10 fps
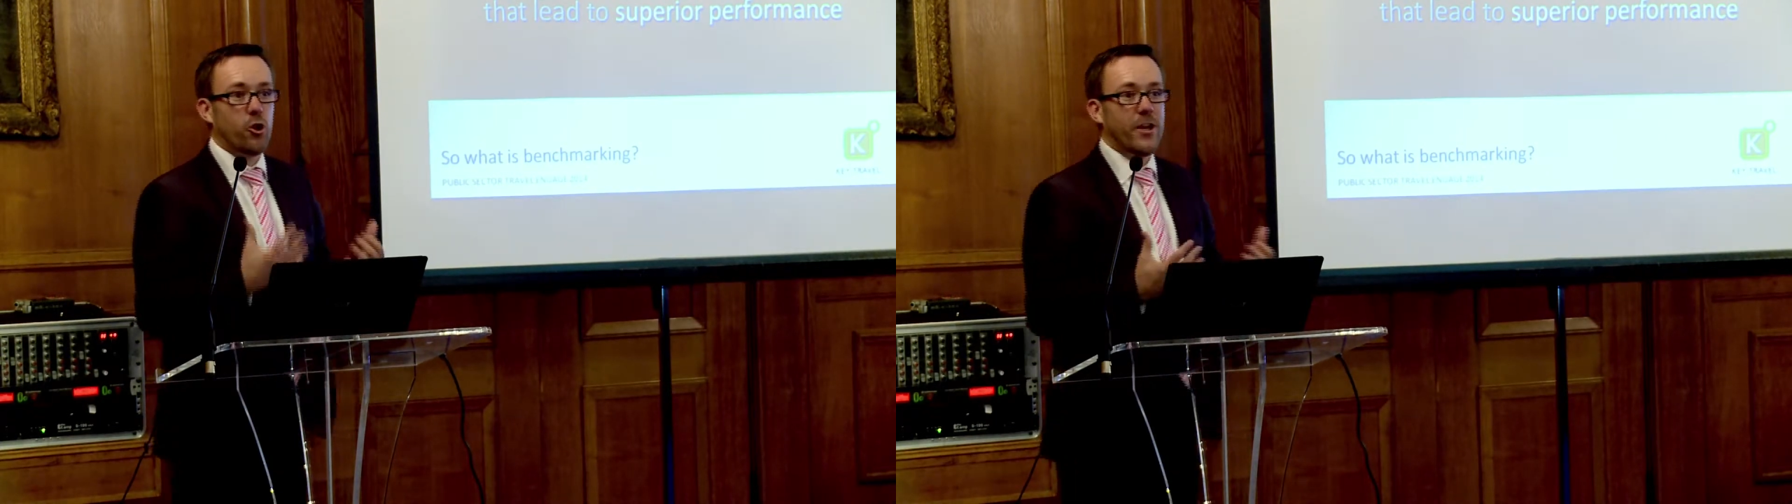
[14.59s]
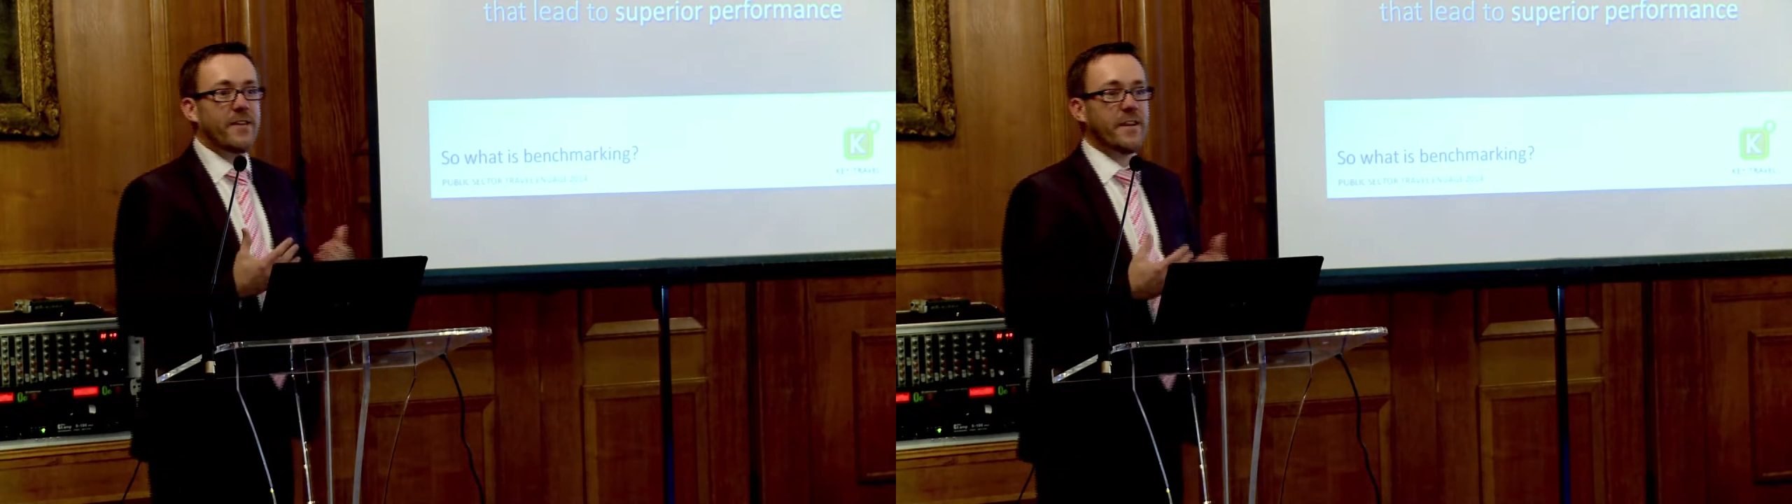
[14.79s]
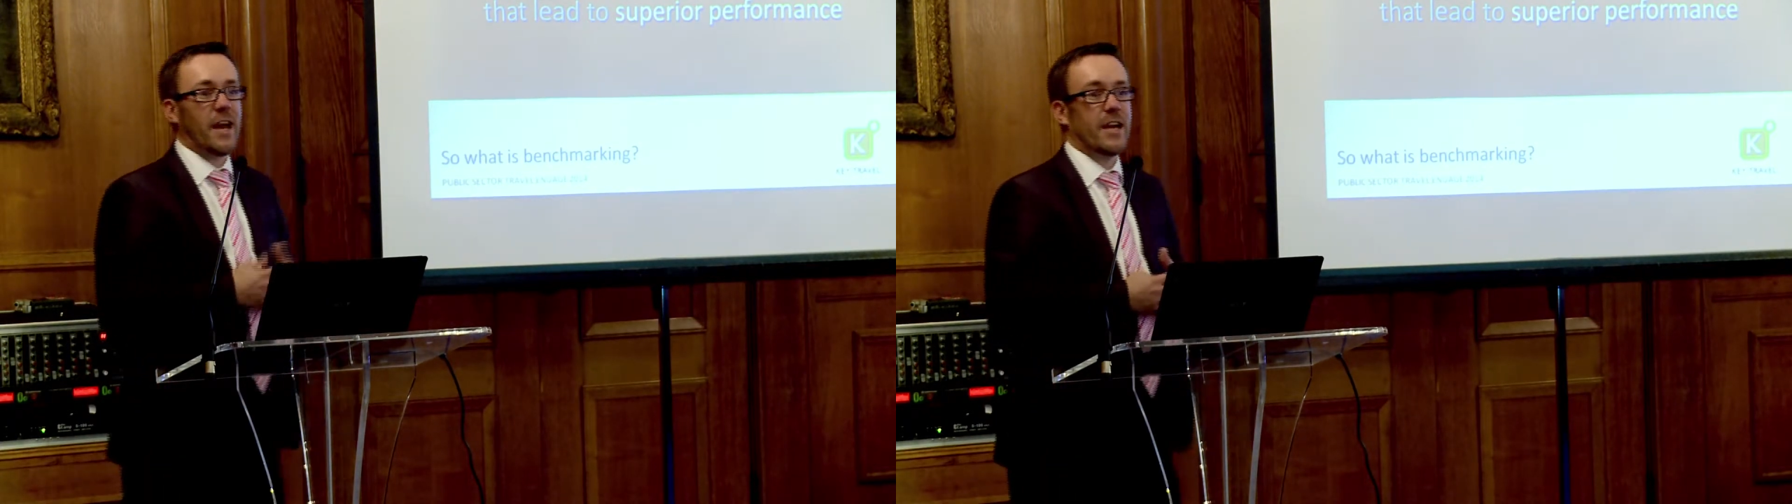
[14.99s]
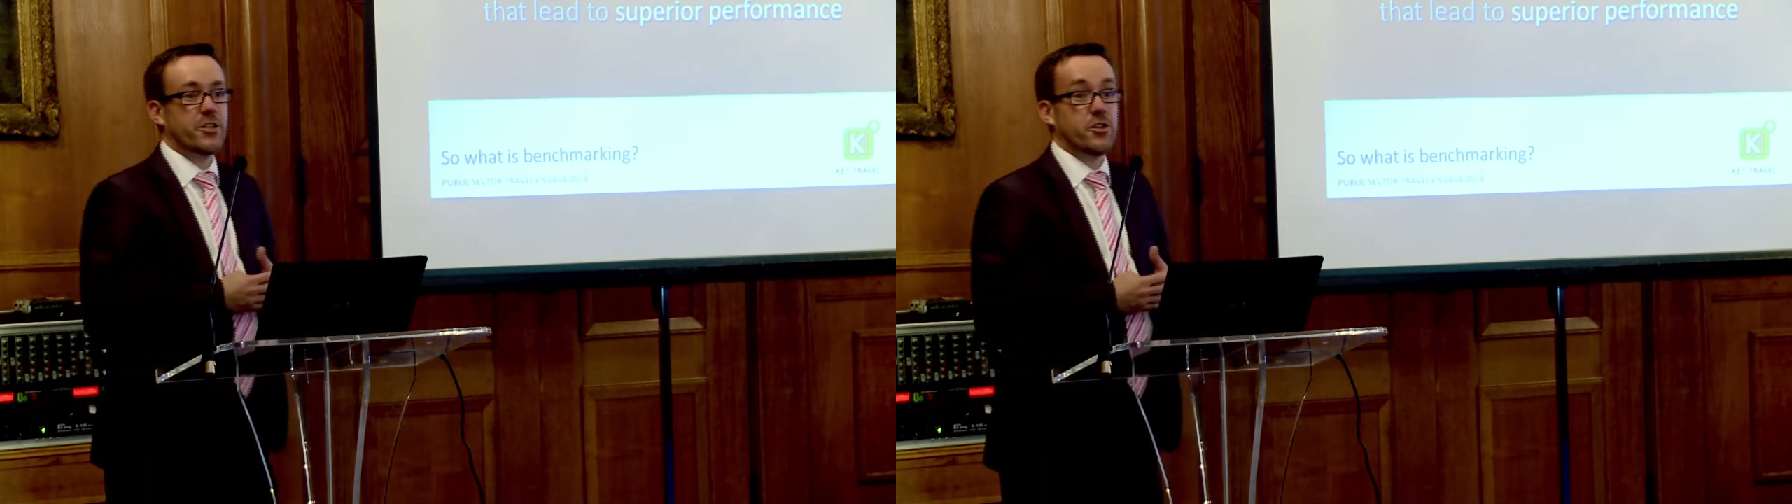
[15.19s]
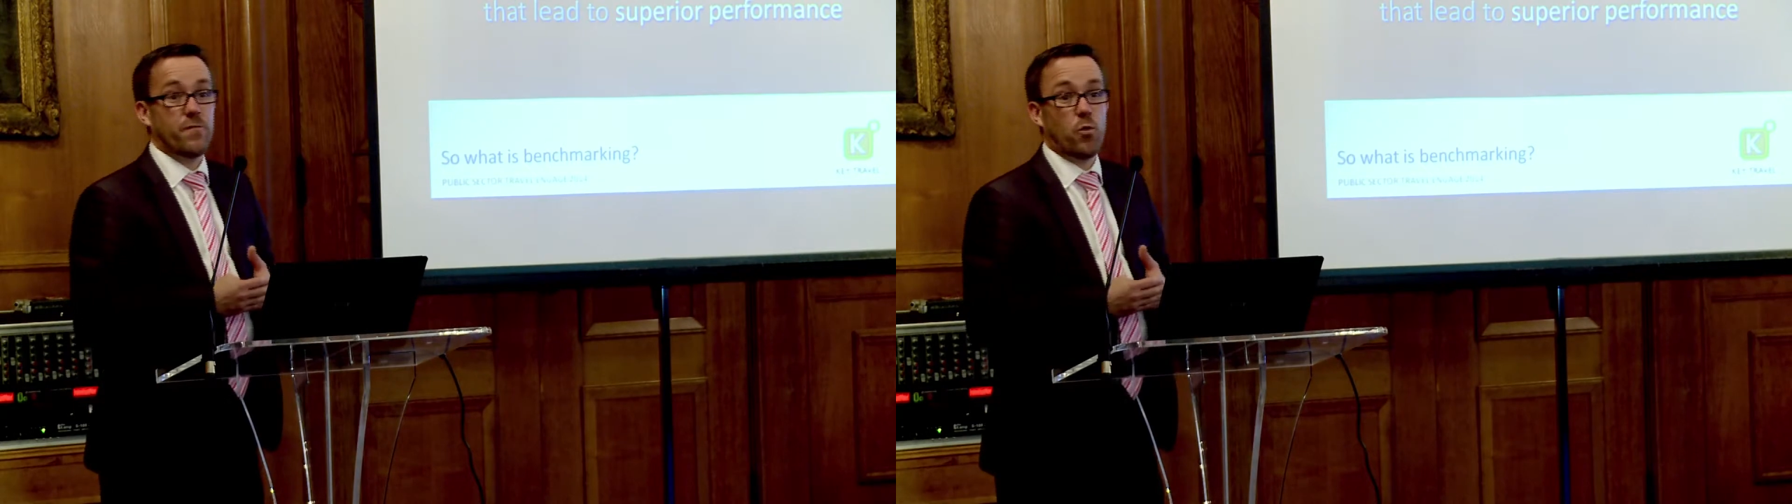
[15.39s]

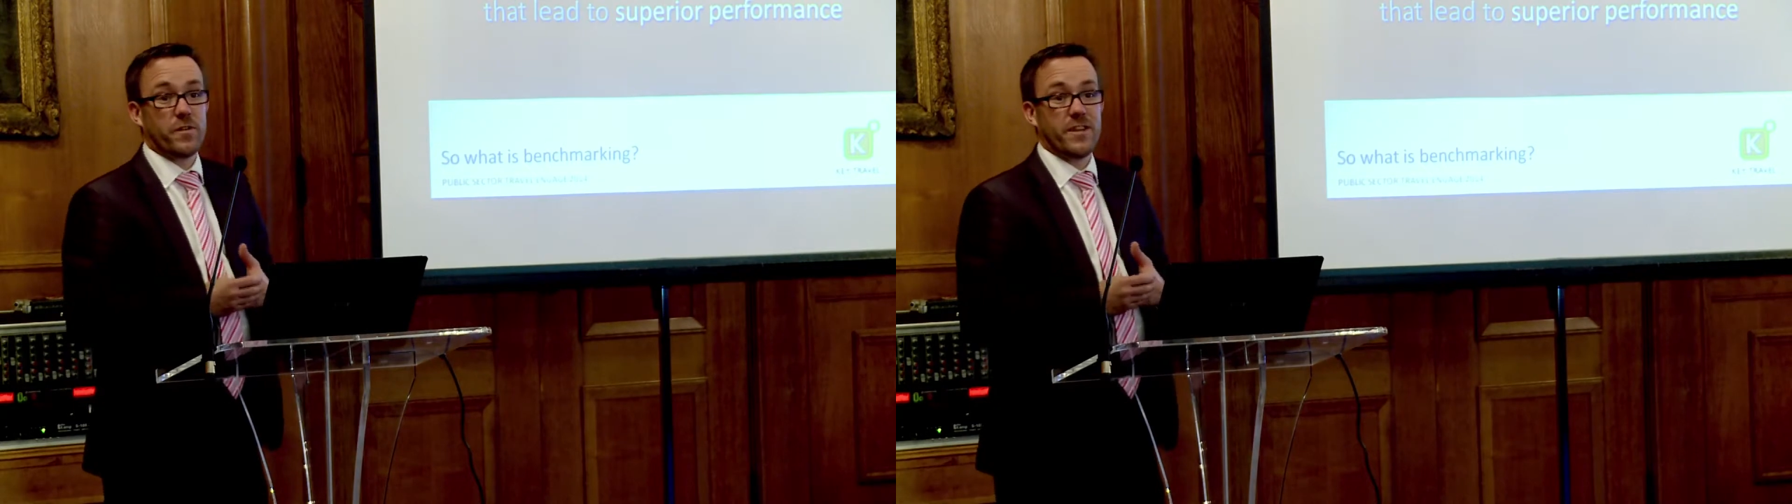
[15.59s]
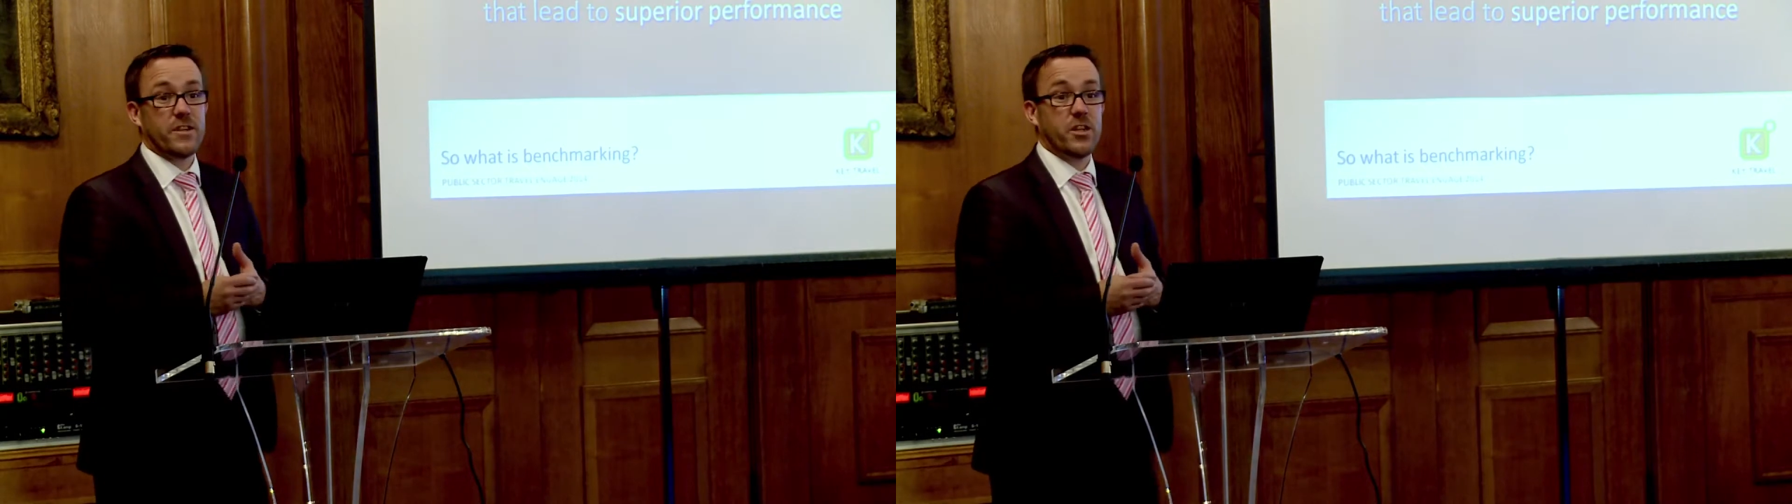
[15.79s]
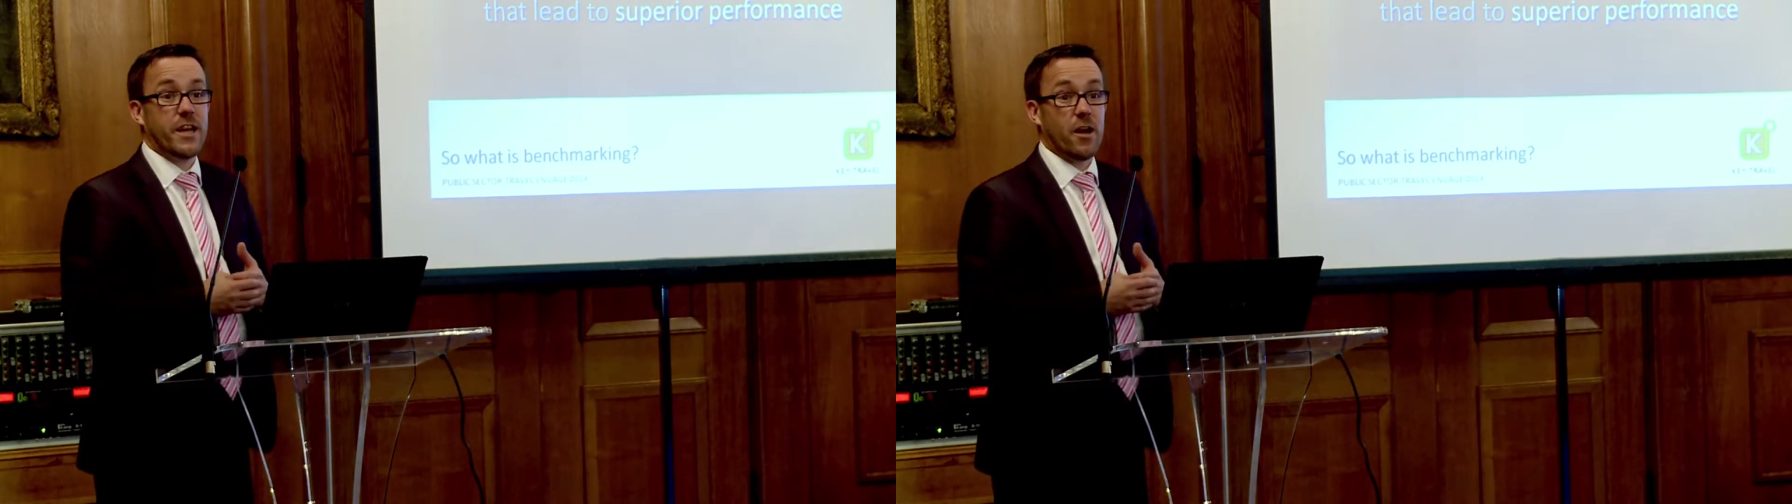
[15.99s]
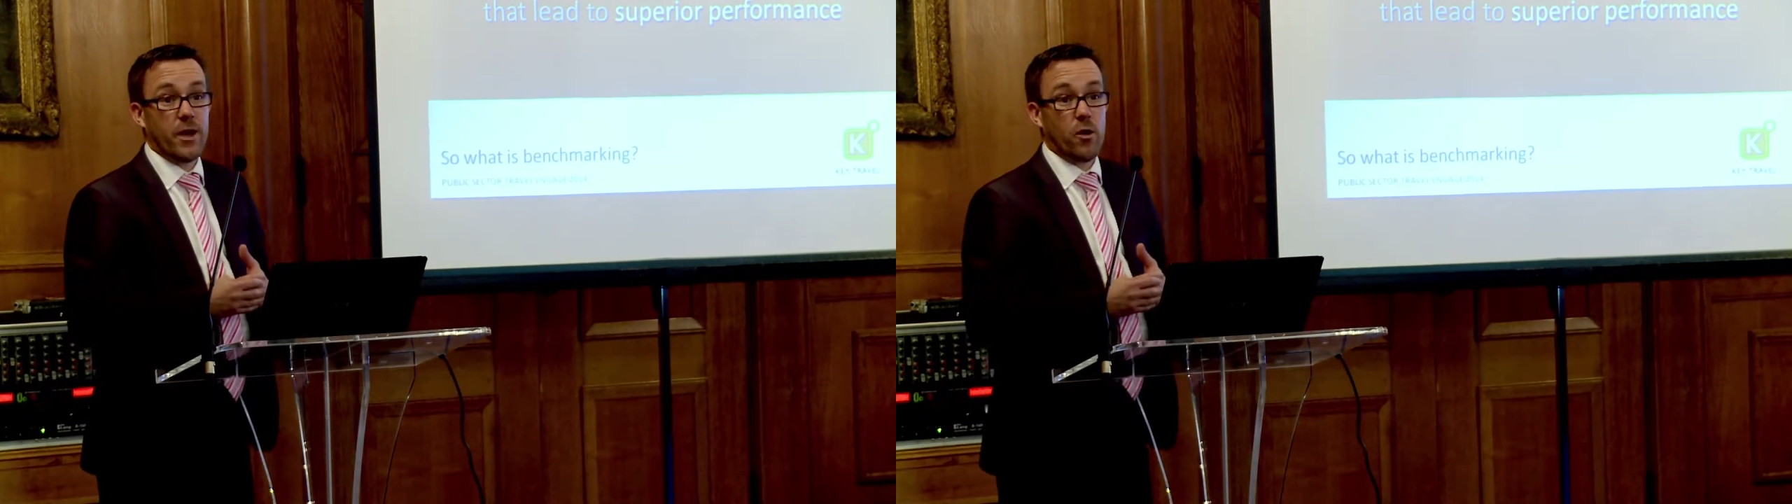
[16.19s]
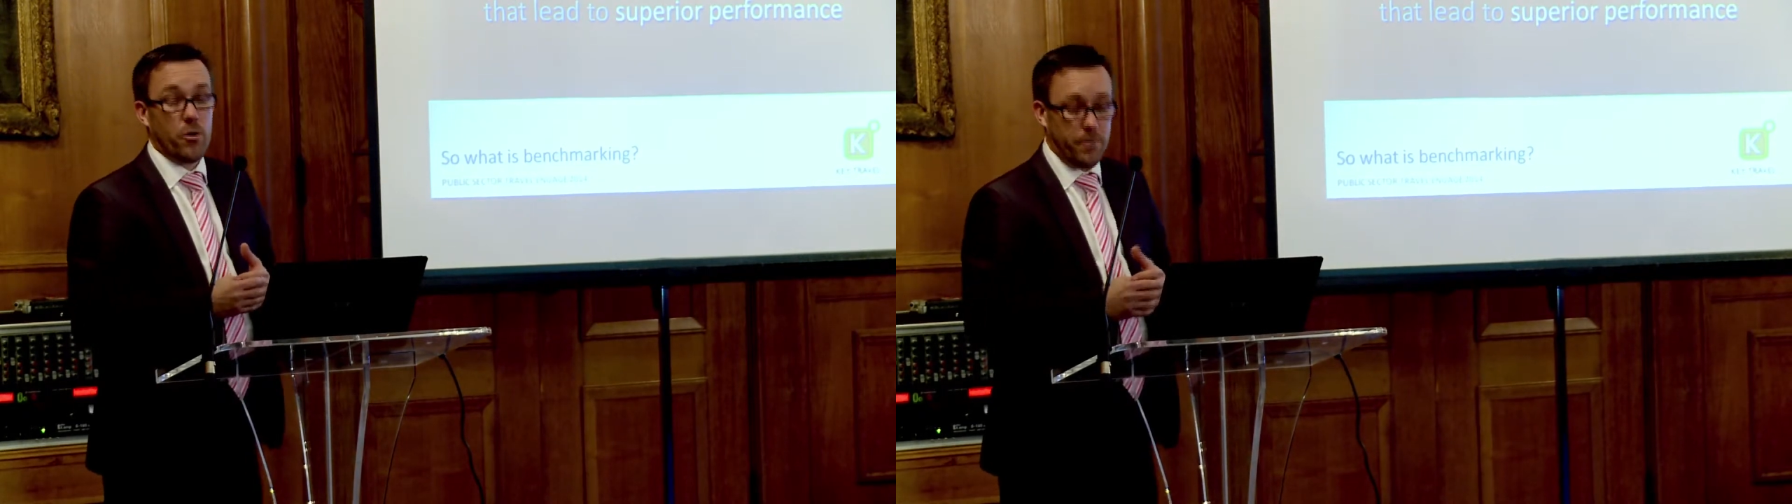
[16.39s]
indication of what's actually going
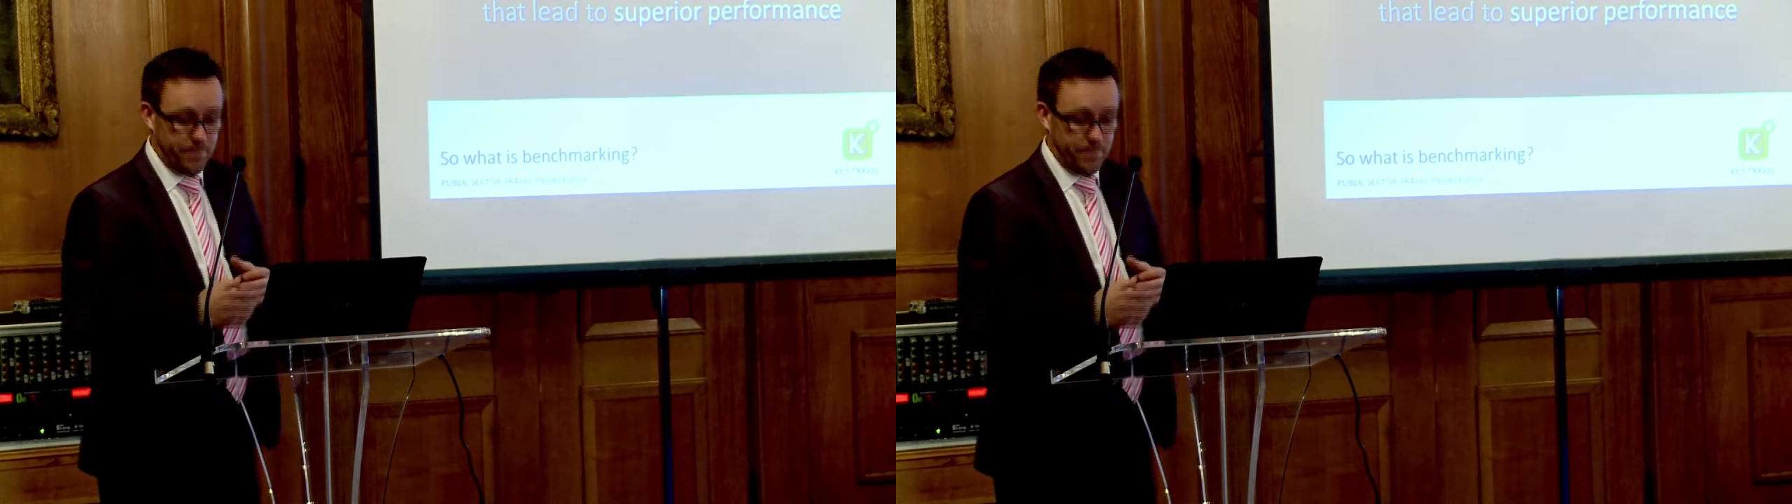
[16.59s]
on.